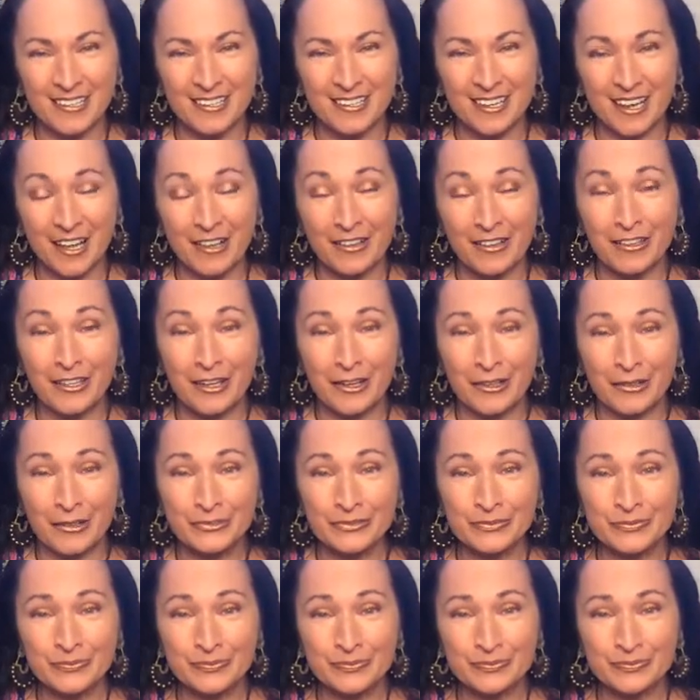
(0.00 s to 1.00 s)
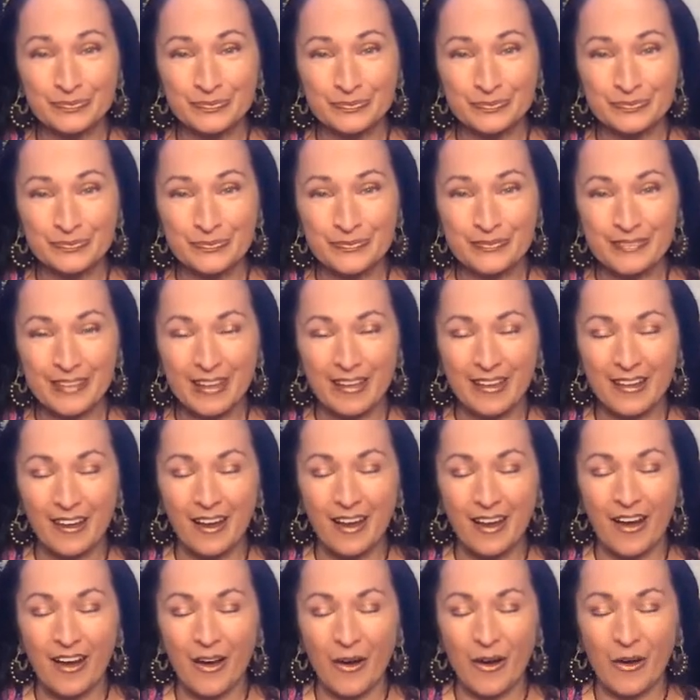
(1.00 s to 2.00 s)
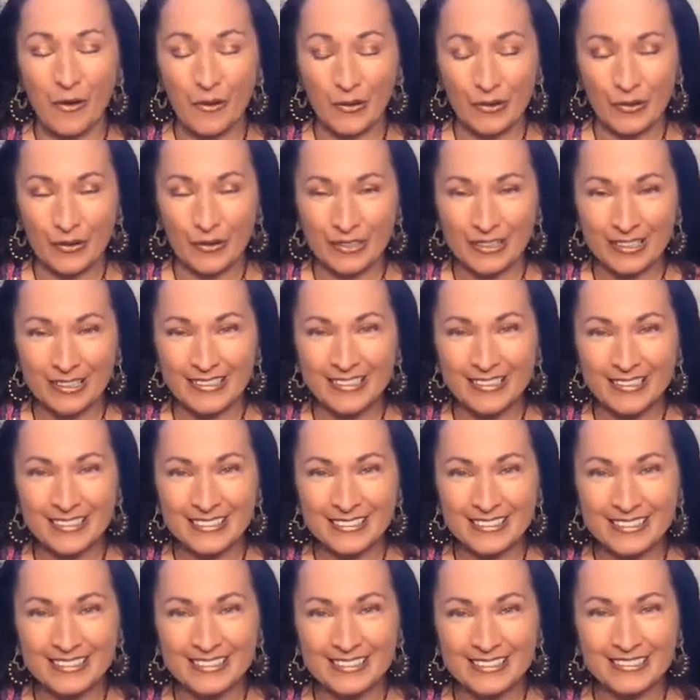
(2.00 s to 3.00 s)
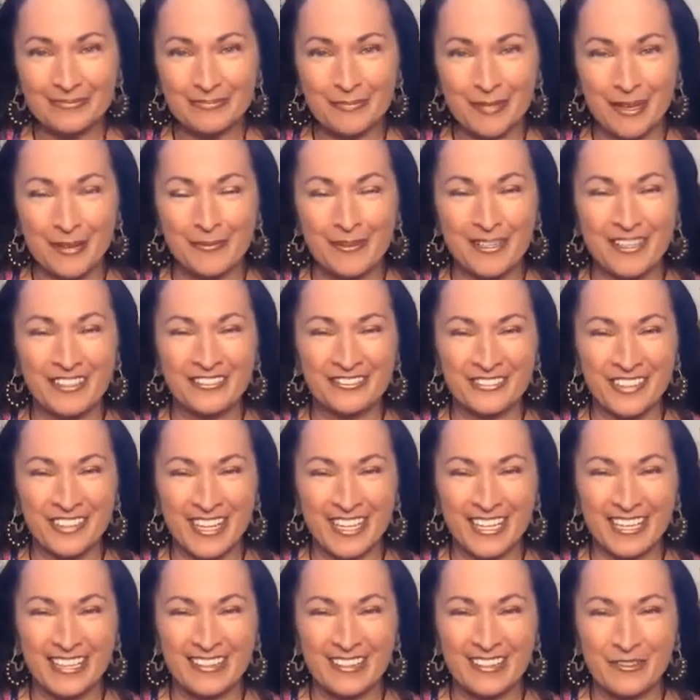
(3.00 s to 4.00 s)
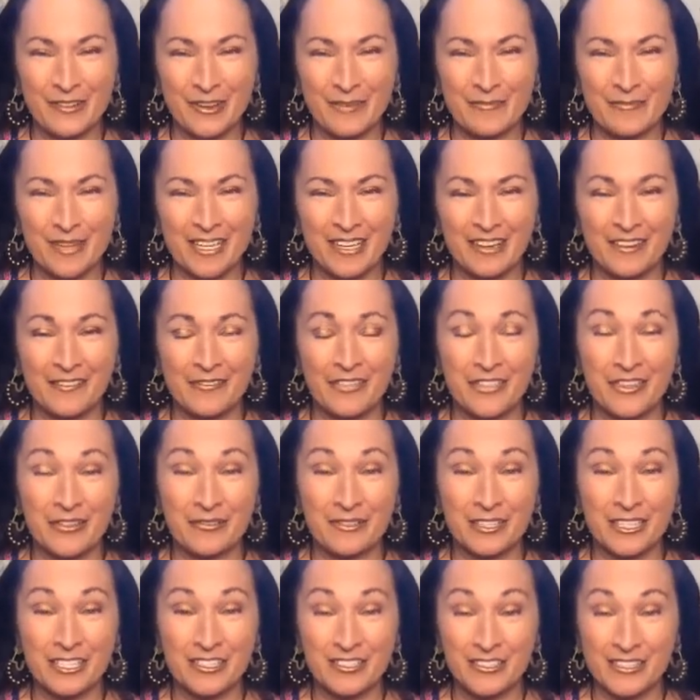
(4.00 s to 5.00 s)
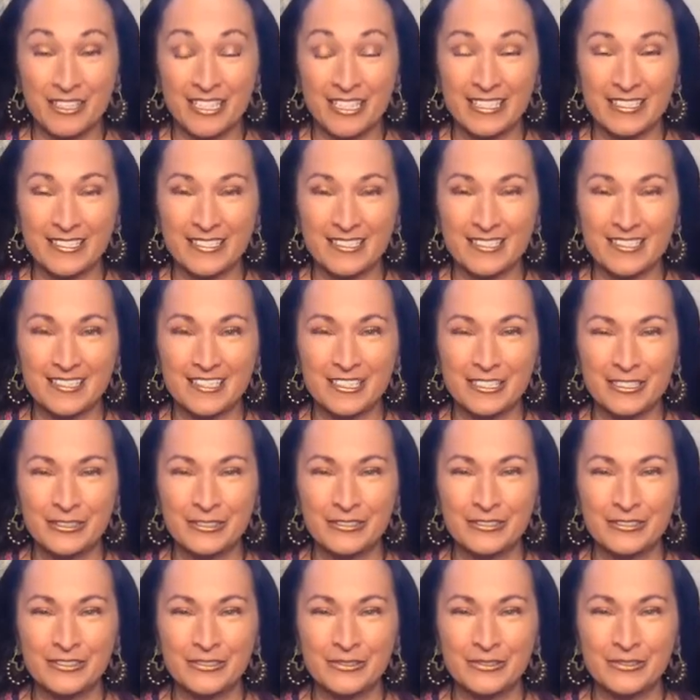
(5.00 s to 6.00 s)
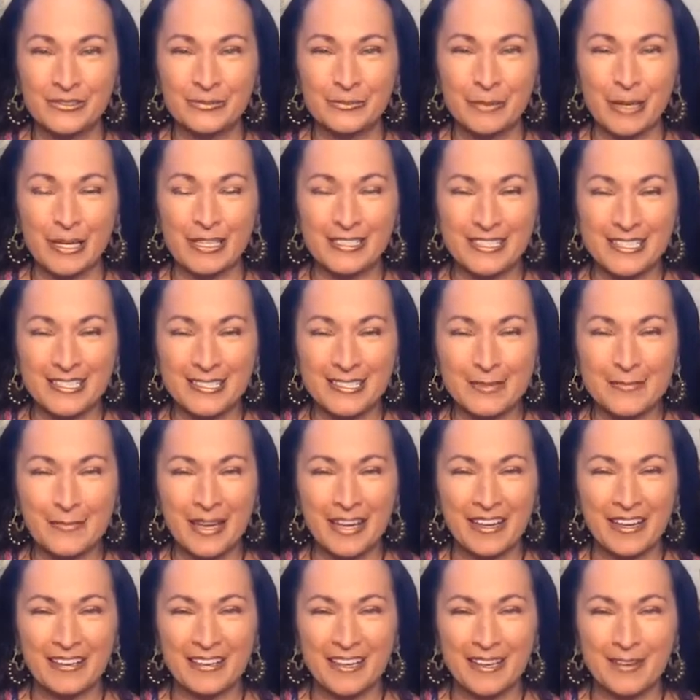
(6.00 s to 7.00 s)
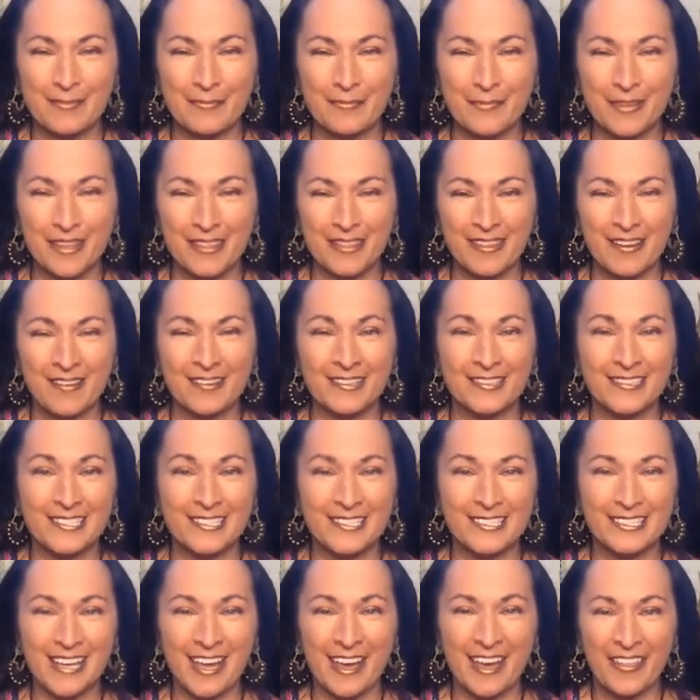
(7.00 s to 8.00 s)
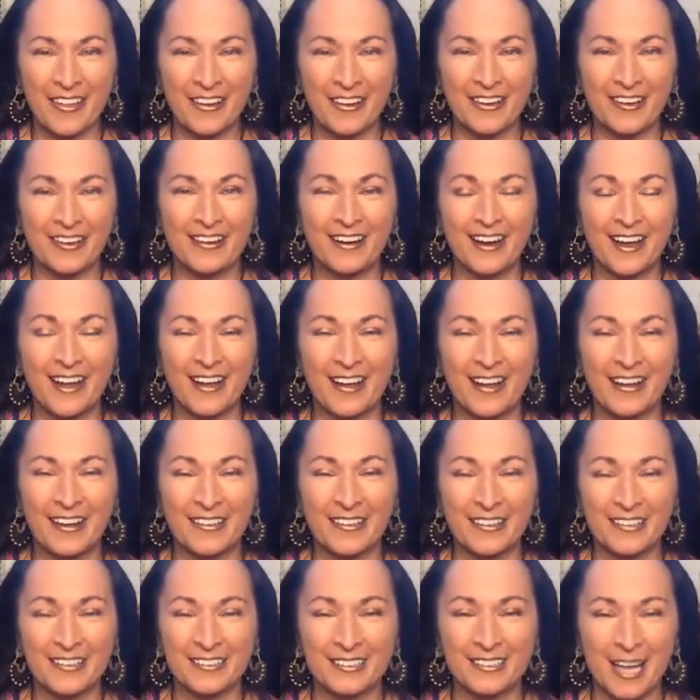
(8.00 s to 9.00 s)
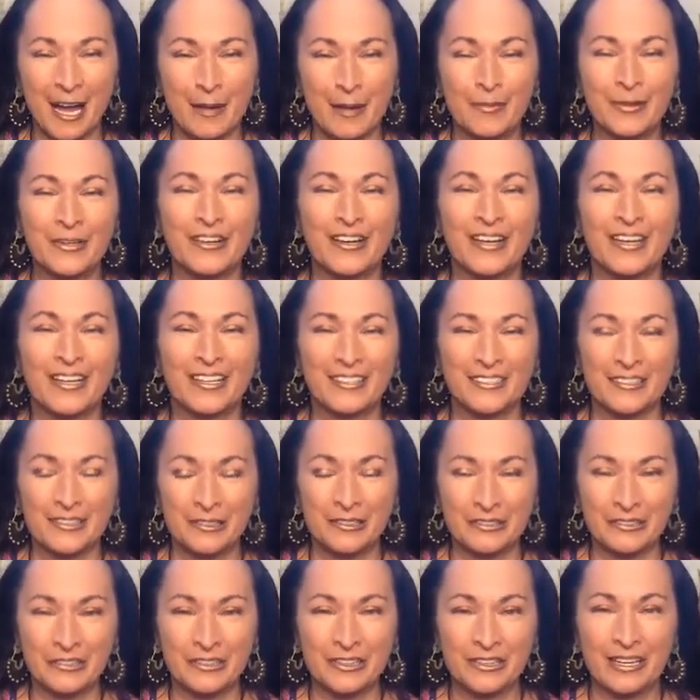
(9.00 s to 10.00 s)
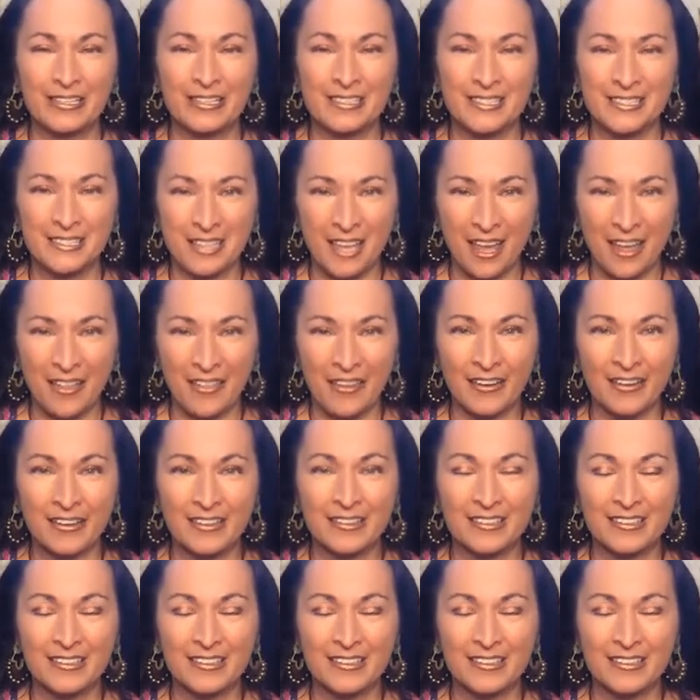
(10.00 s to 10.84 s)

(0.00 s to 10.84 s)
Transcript: alone, or maybe inviting the women of the retreat to participate and be there together and collaborate and co-create together